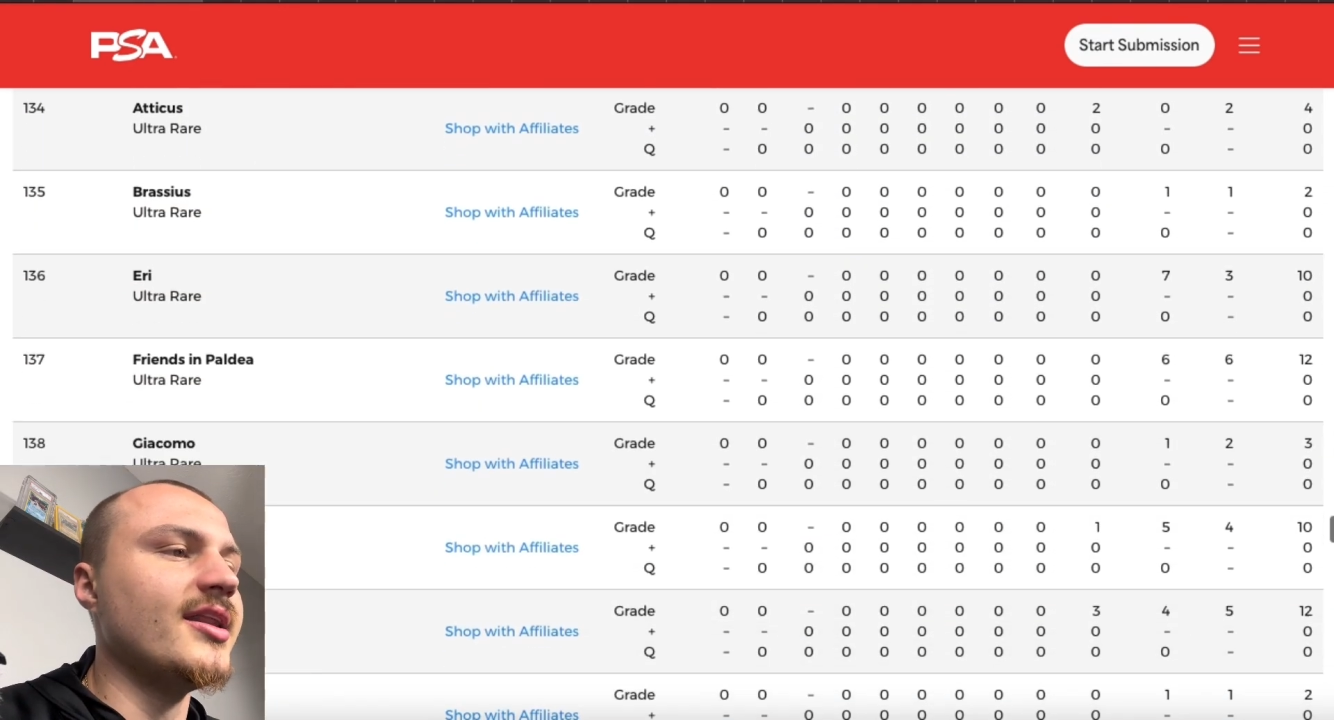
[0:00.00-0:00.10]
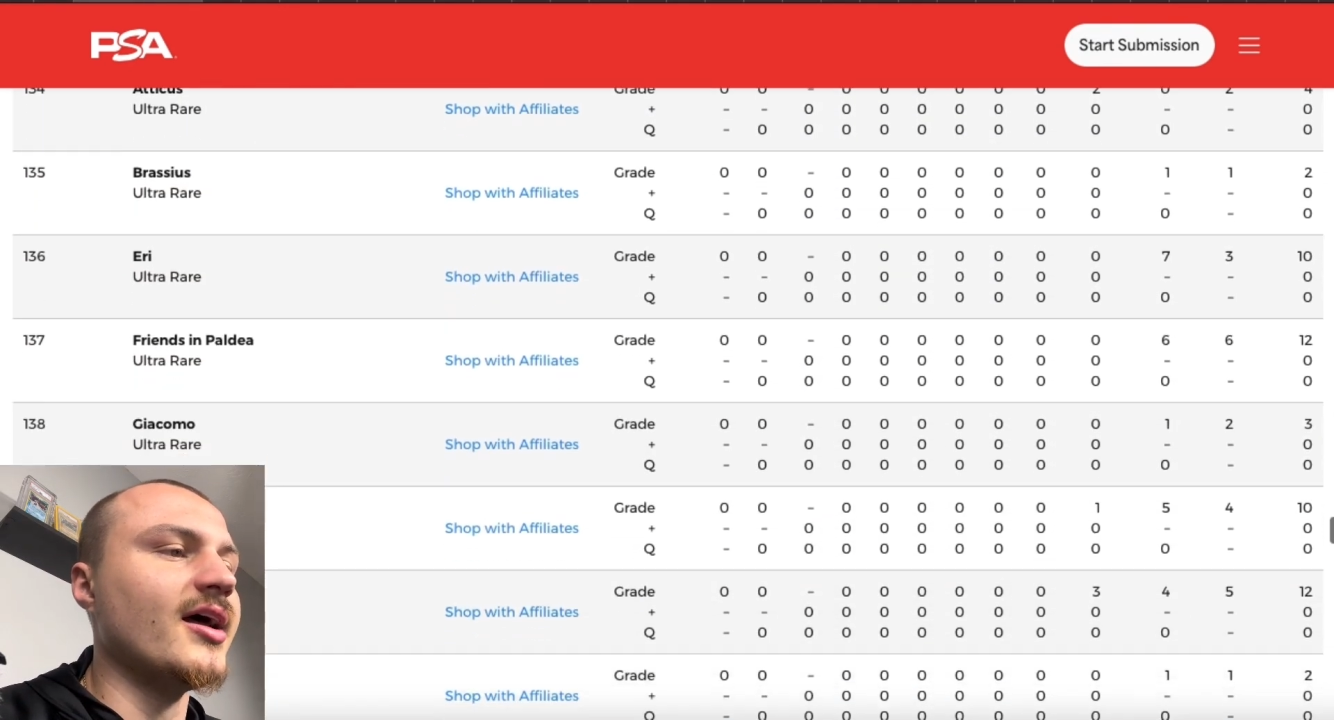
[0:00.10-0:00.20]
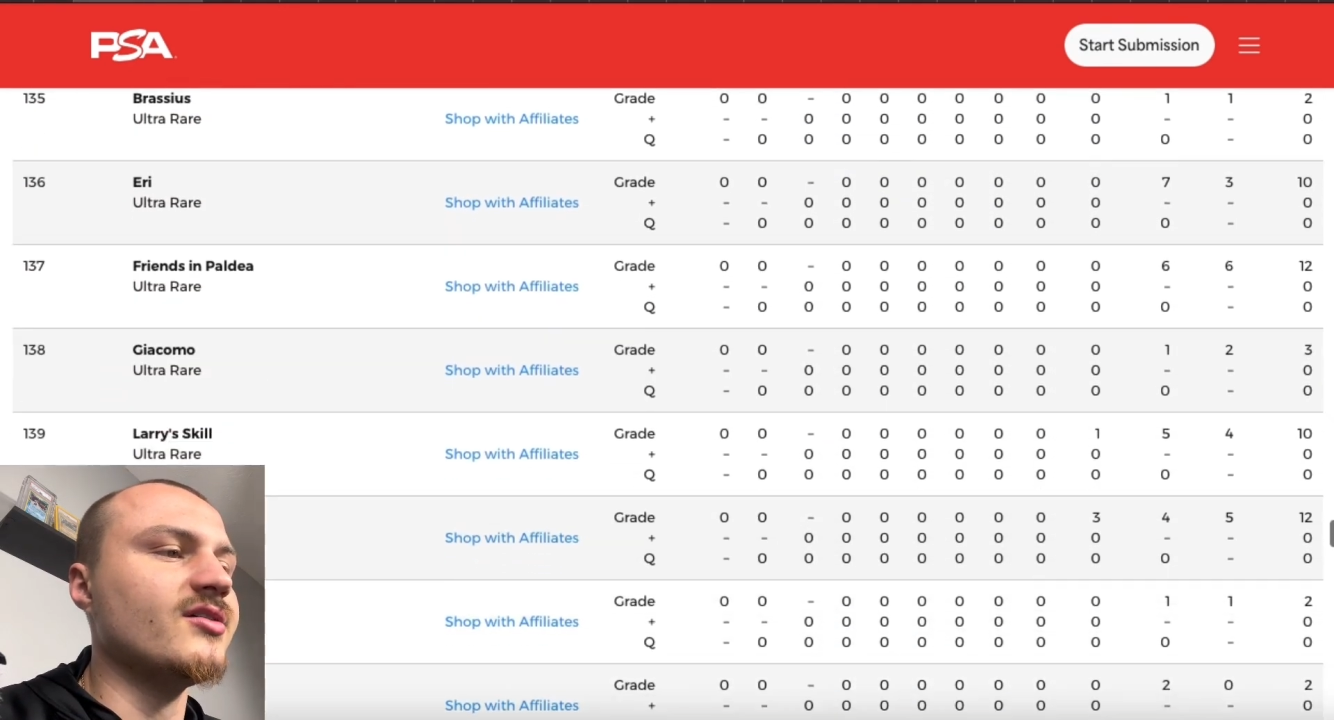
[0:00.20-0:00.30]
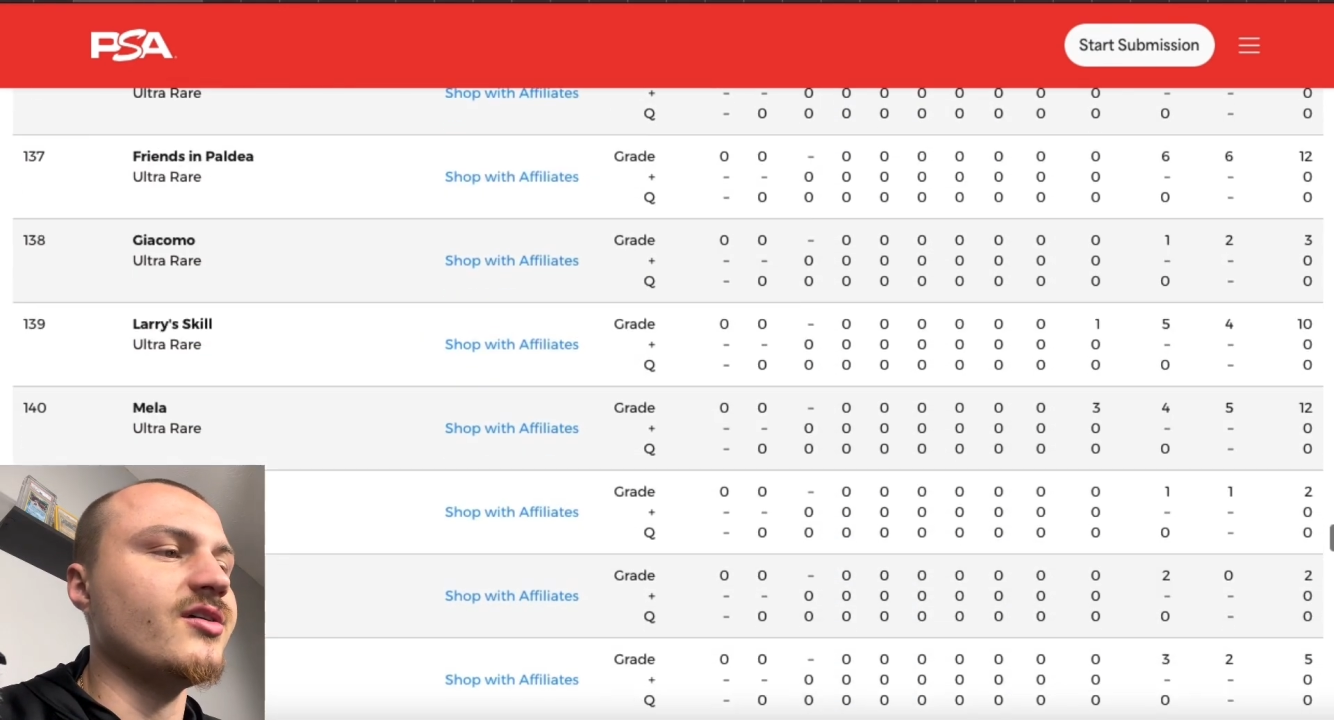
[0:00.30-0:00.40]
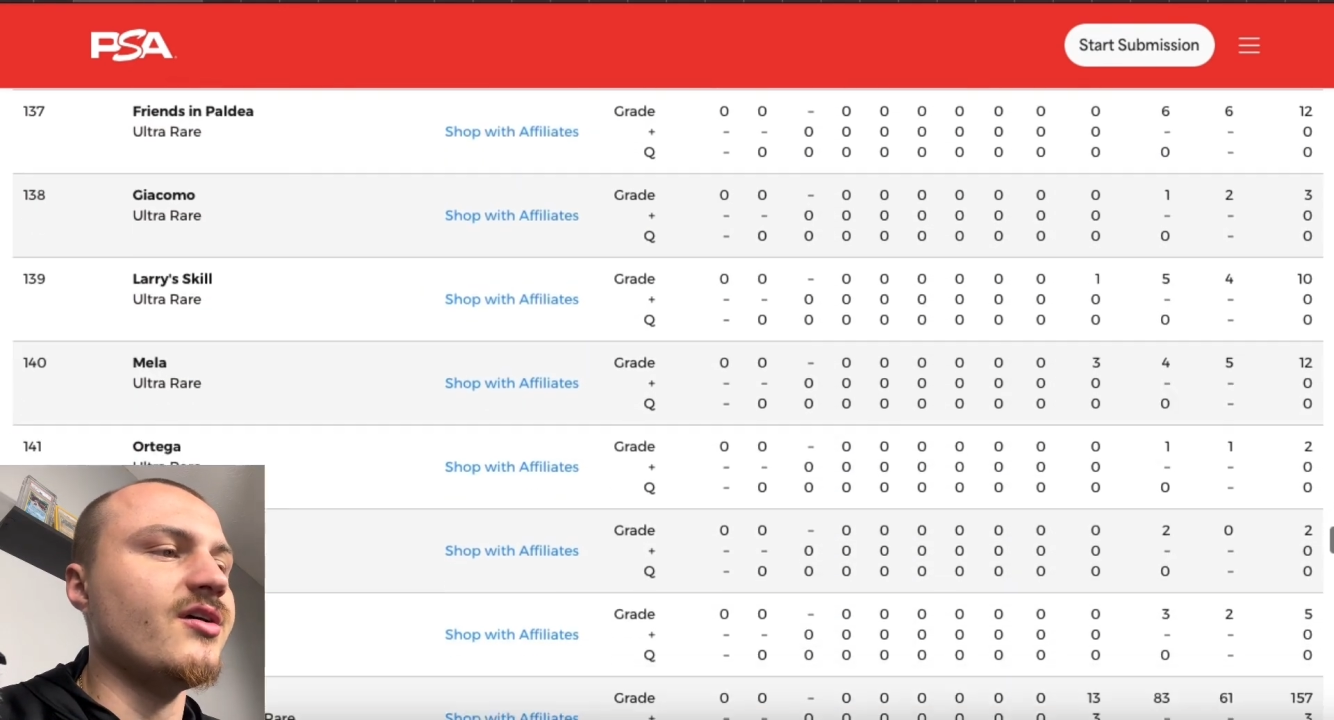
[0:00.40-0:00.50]

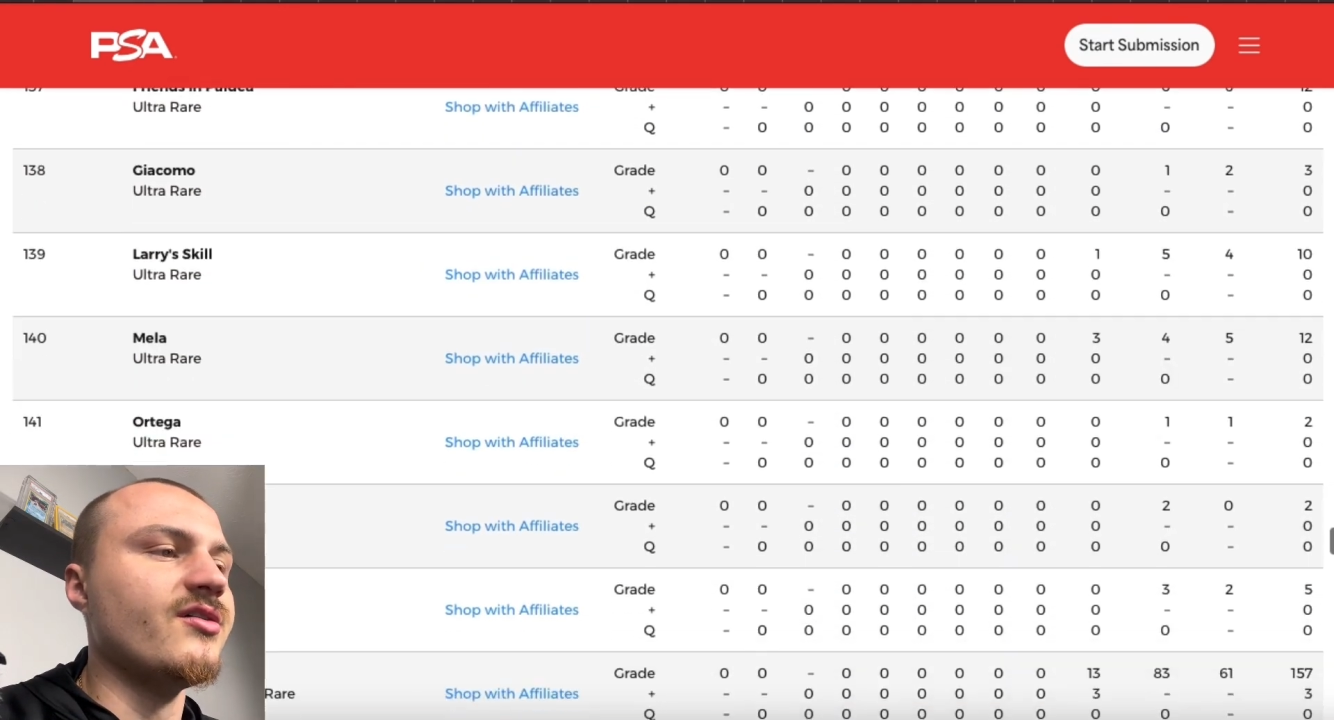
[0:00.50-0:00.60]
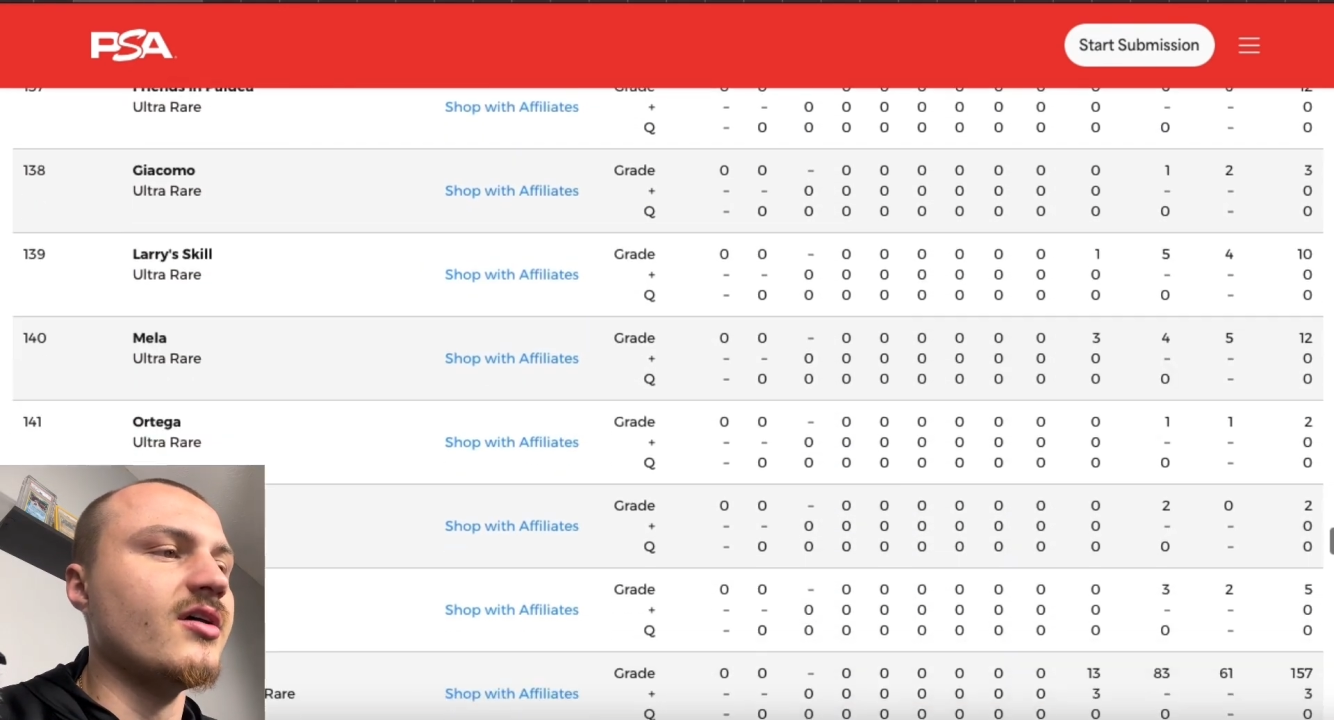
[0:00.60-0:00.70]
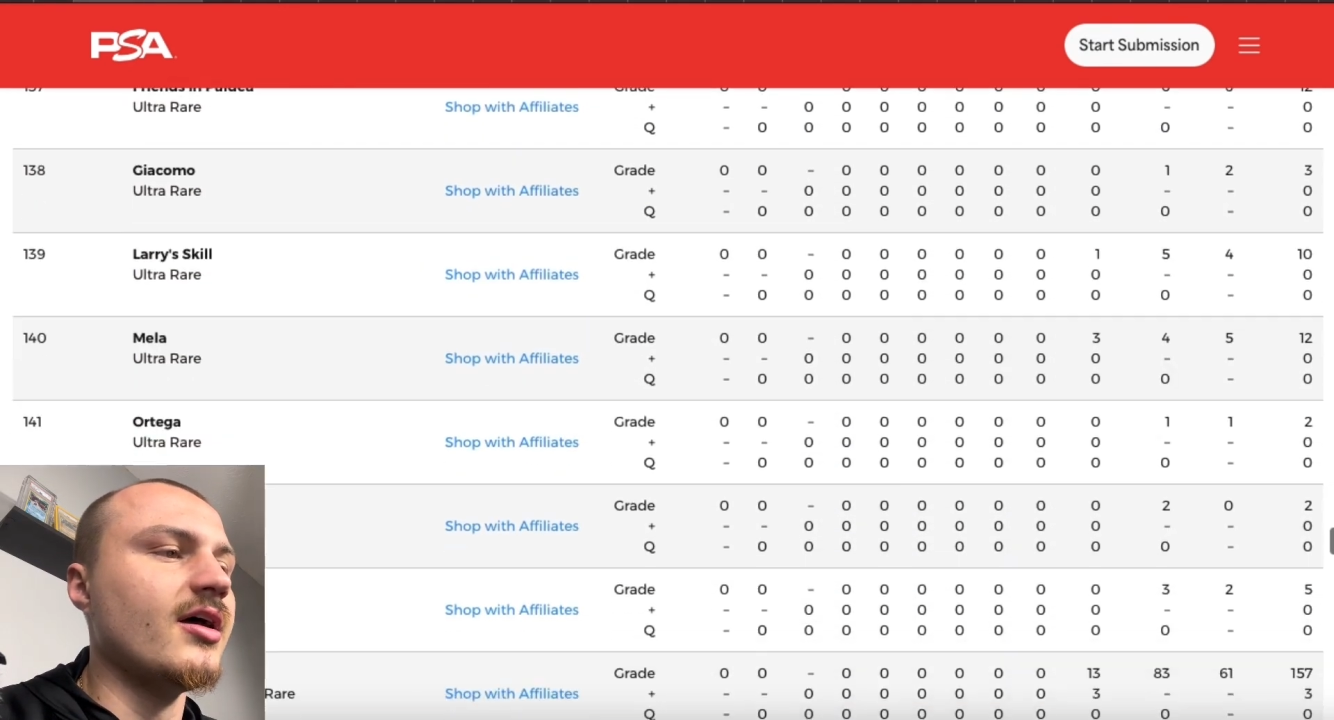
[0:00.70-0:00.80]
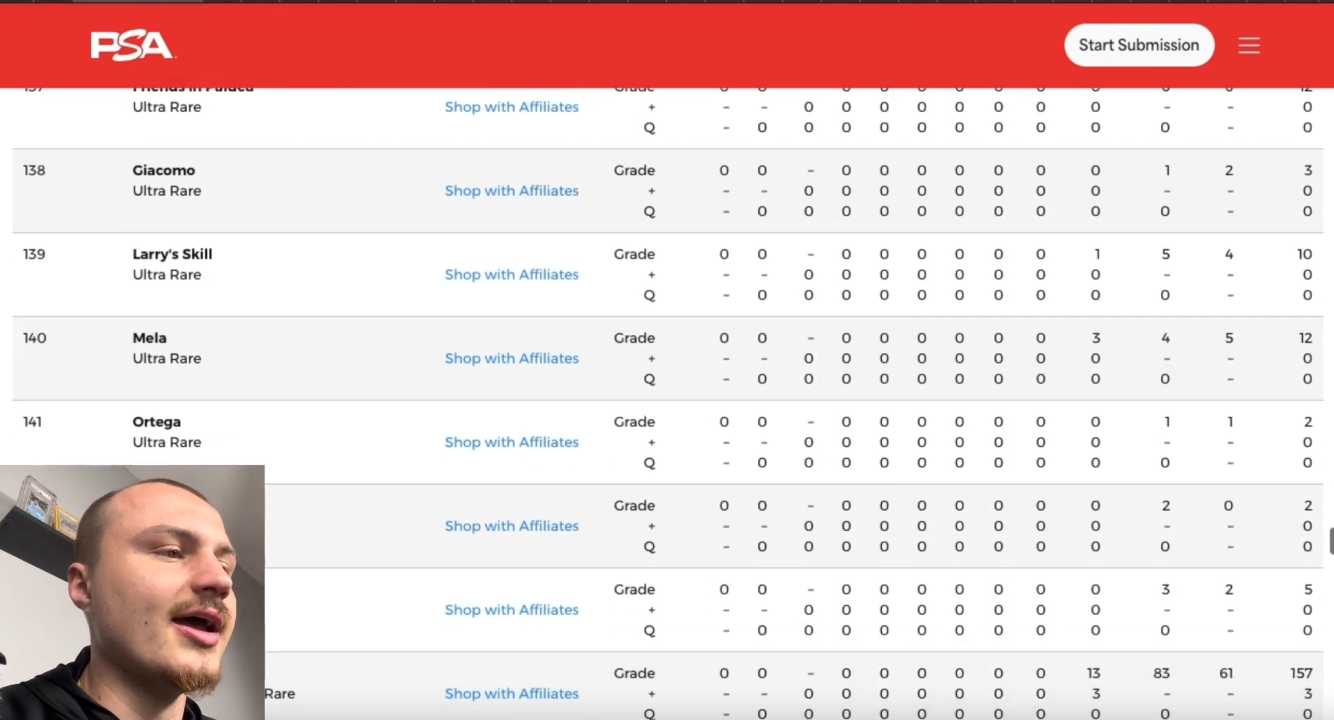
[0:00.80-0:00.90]
down to these